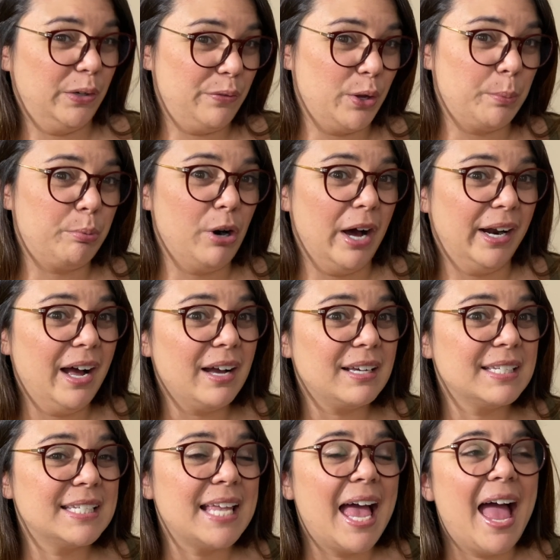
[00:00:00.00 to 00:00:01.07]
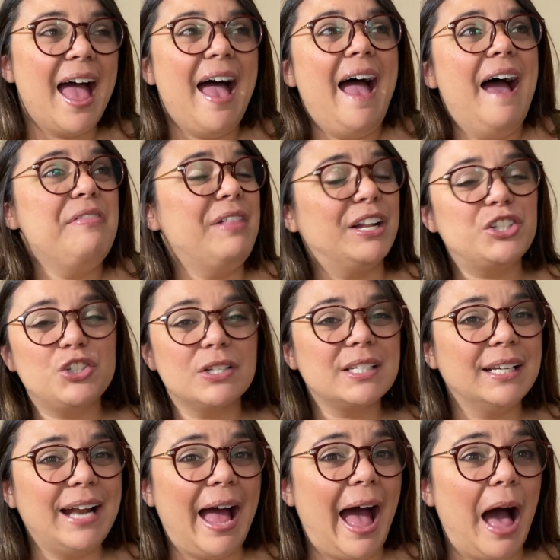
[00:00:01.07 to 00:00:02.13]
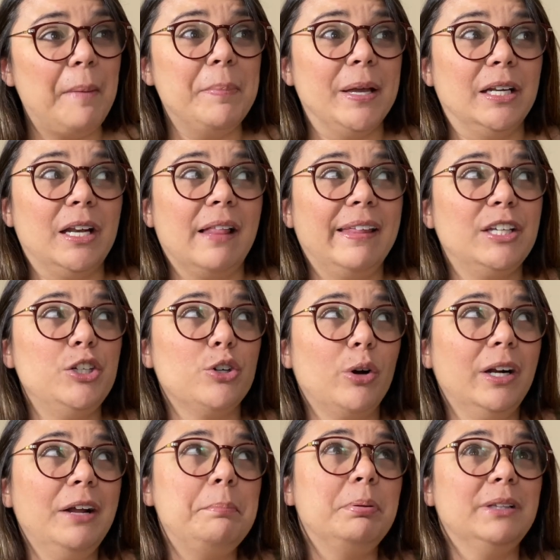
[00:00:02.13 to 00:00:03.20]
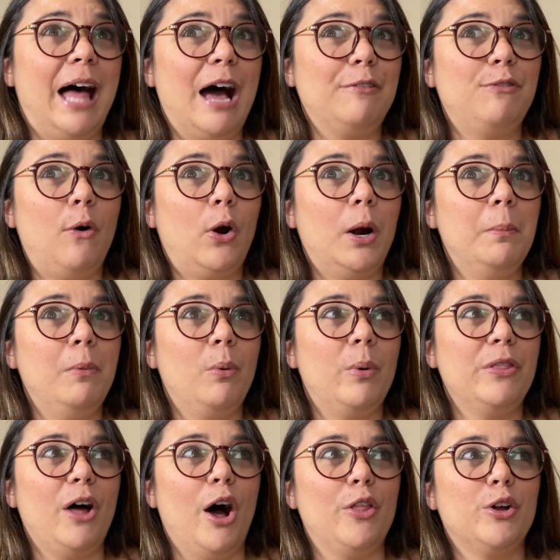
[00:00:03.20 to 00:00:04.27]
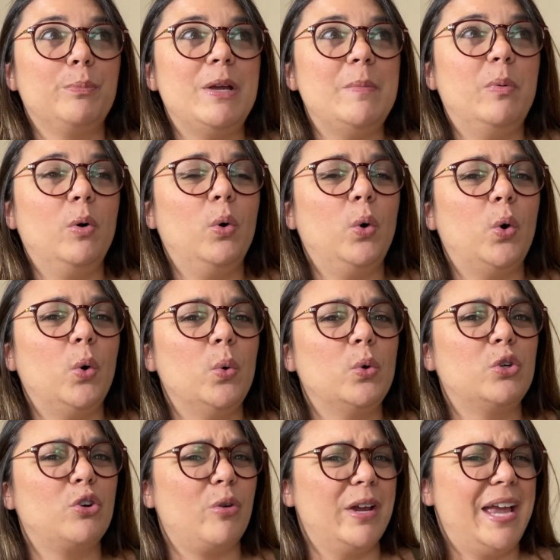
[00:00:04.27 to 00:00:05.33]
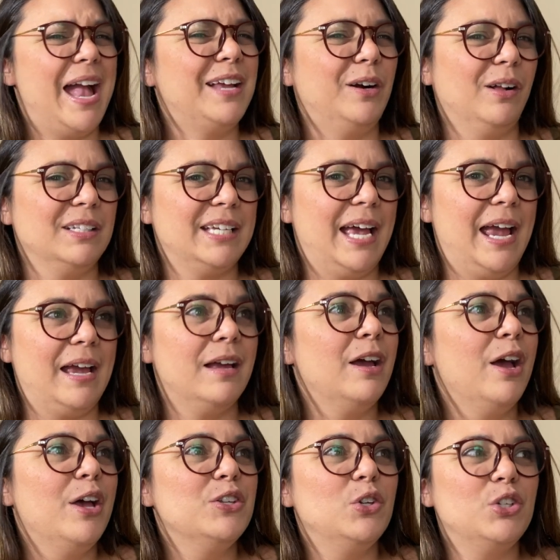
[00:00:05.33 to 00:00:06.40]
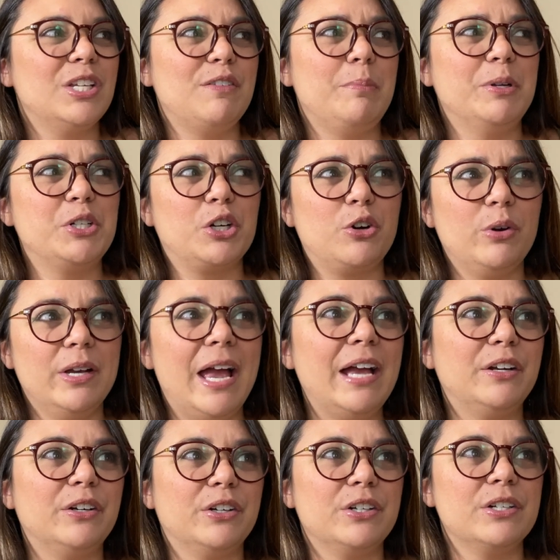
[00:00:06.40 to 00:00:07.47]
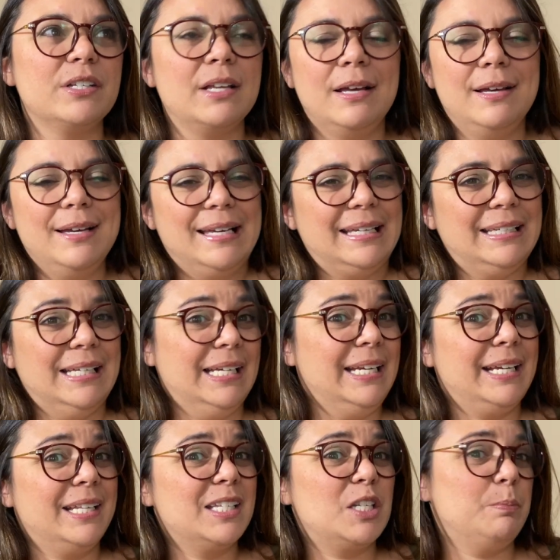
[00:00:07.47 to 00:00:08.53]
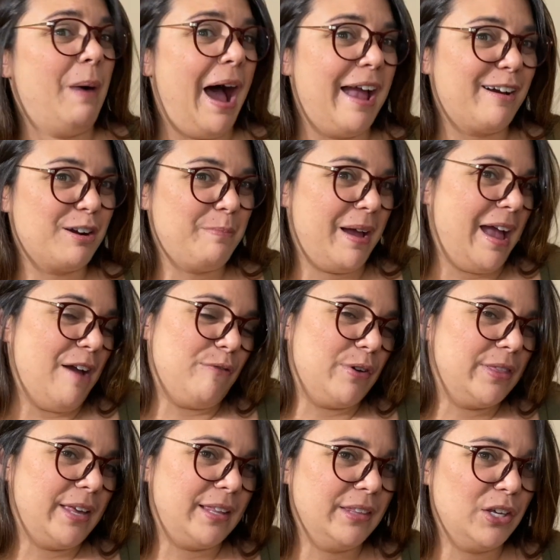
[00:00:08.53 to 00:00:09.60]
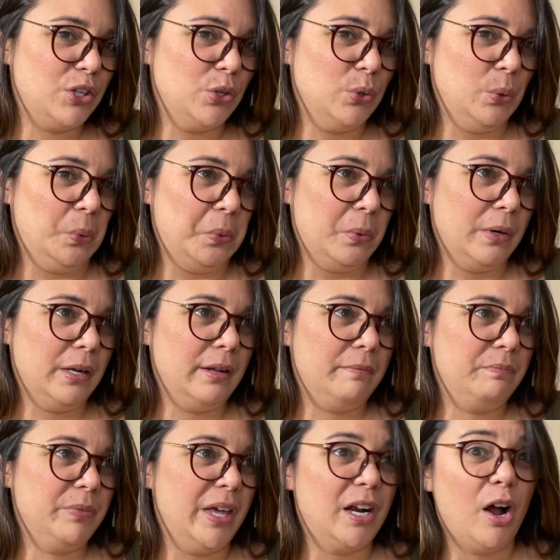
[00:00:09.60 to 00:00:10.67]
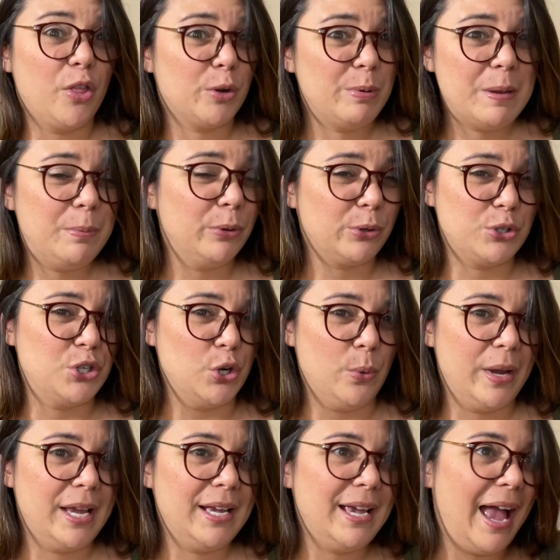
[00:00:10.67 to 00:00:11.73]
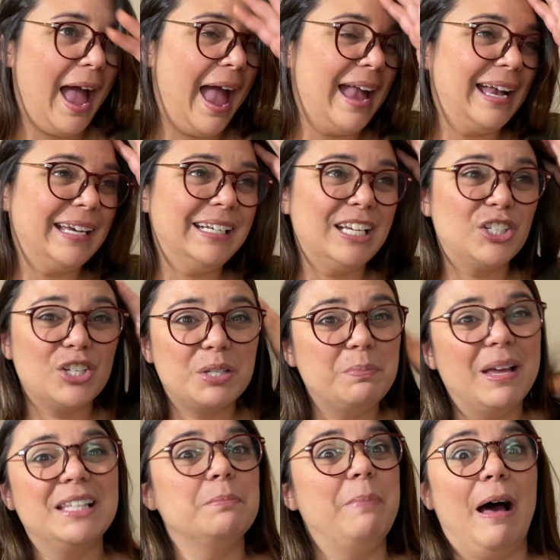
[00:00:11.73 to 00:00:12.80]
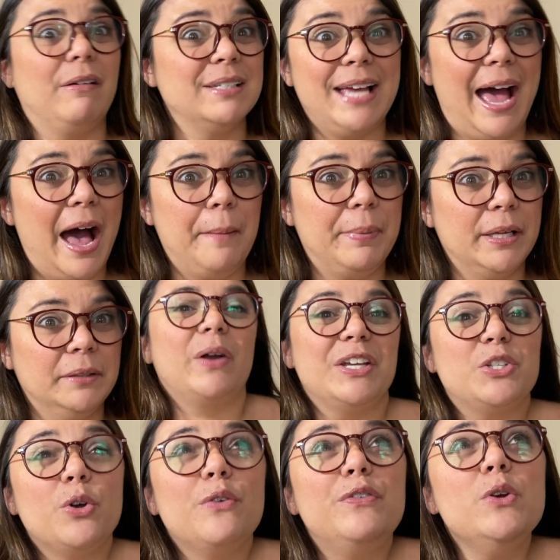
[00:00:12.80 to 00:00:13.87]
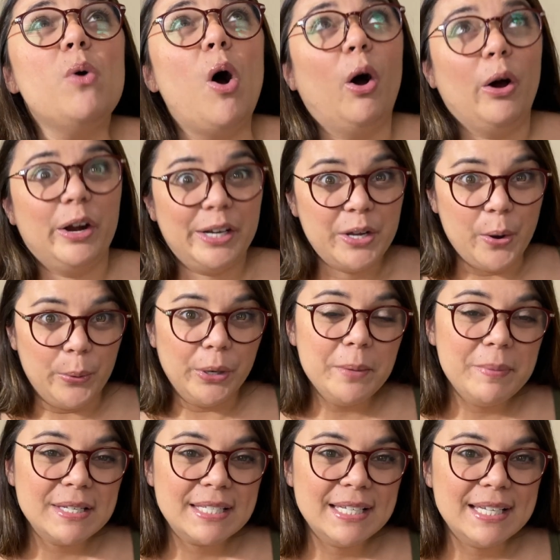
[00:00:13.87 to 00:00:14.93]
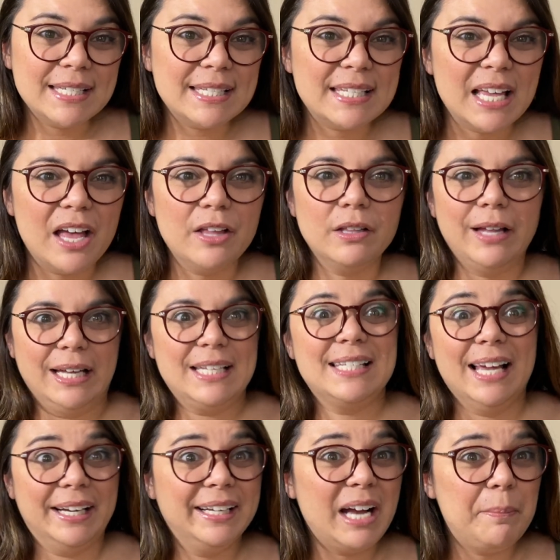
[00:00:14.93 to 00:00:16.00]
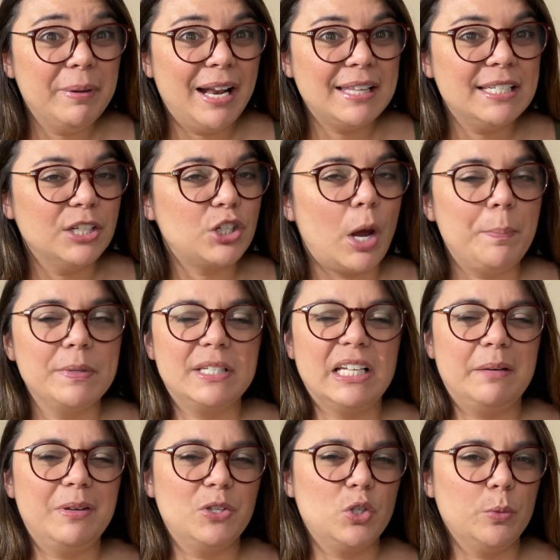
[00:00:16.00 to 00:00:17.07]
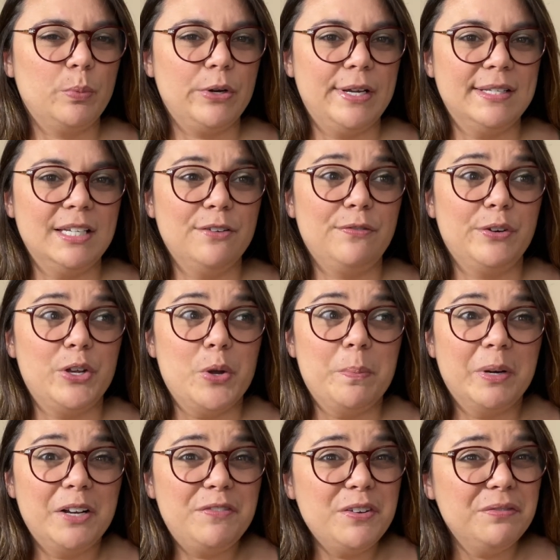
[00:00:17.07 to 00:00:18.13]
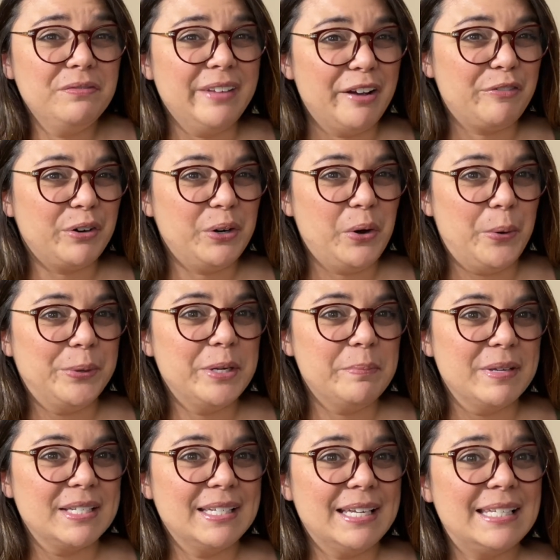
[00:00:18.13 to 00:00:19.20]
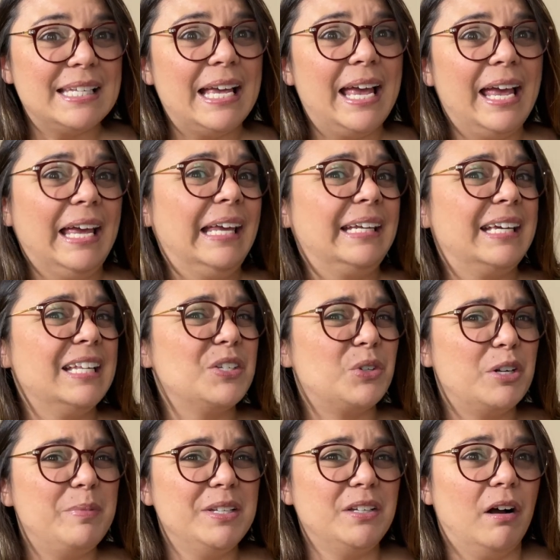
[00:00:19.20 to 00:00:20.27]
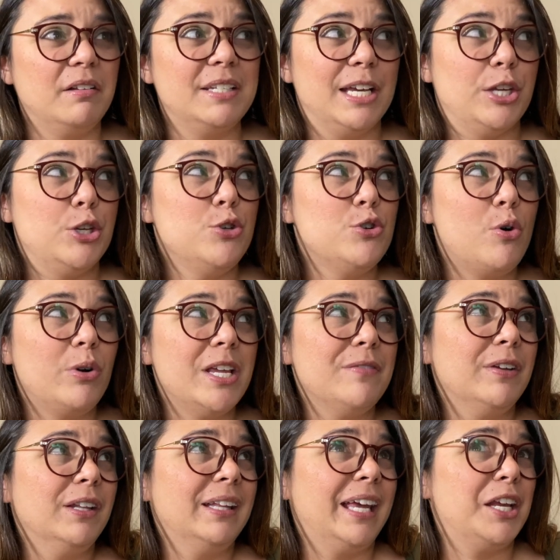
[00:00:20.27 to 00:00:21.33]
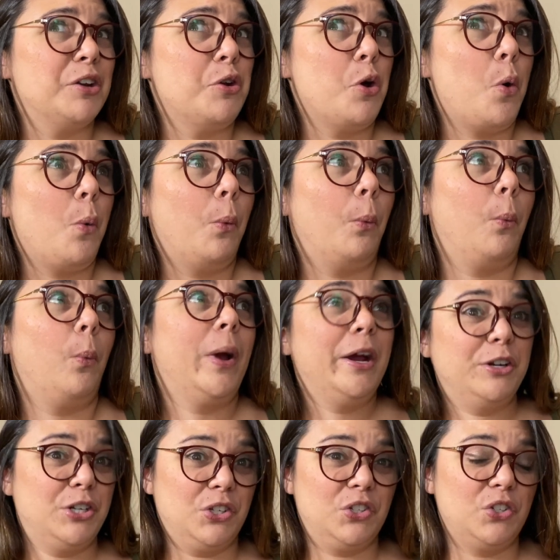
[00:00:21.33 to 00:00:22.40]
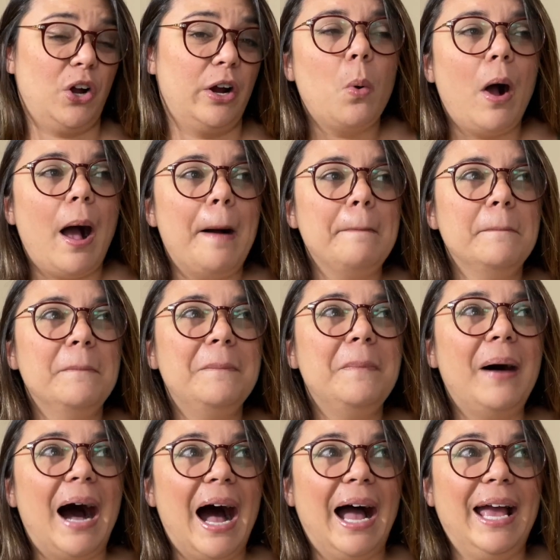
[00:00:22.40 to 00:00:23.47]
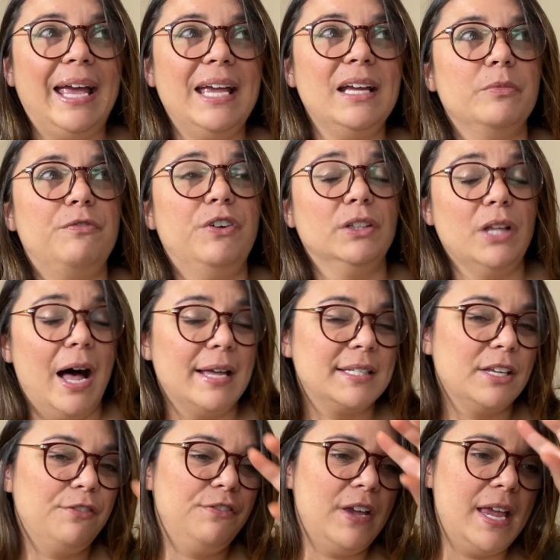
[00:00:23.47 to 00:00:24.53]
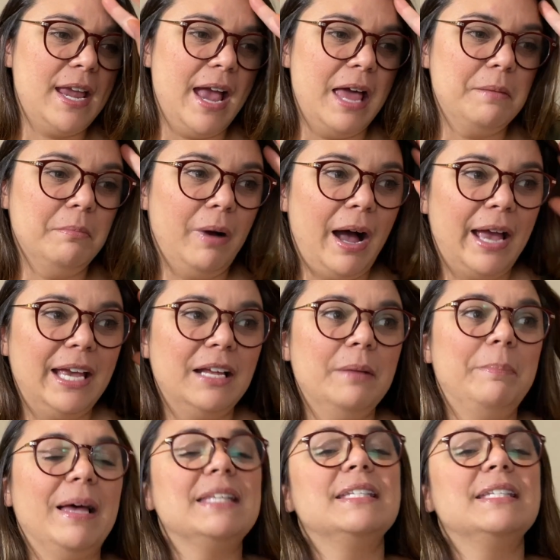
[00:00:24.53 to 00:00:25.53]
products. And that's just gonna happen. Like you're on a platform with other people who create all day. So you just have a bunch of creators getting inspired by everything that other people are doing, and it's bound to happen. So if you already own a business, like setting up an Etsy shop is gonna be super easy for you. But if you've never owned a business, it can sort of be daunting. You don't even like know where to start. My philosophy and my best